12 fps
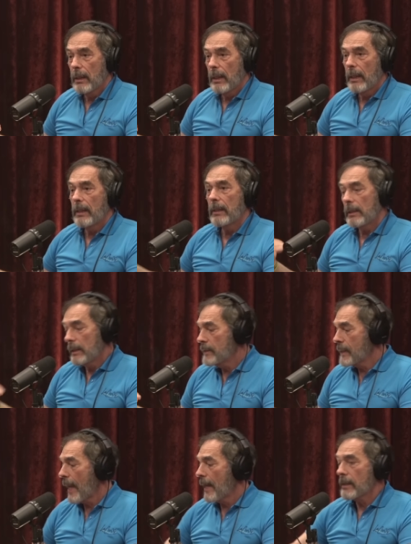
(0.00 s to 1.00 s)
And
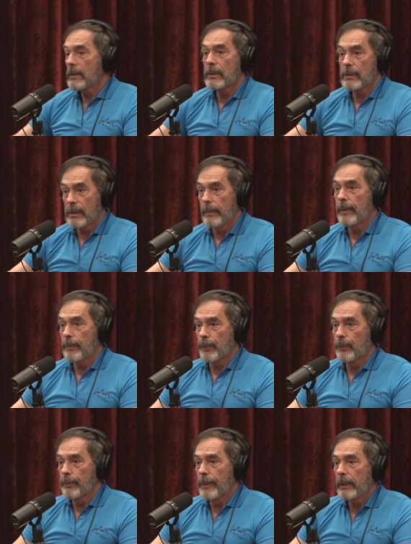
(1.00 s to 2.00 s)
he's had some
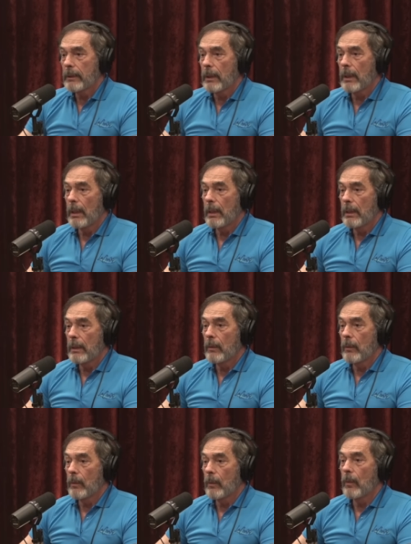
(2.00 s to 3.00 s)
improvement. Uh,
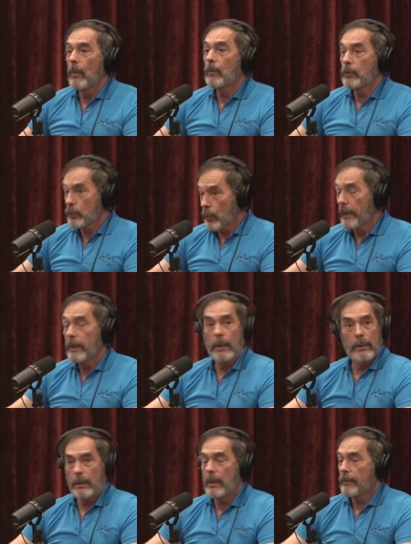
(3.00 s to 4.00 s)
That's incredible. 20, uh, yeah,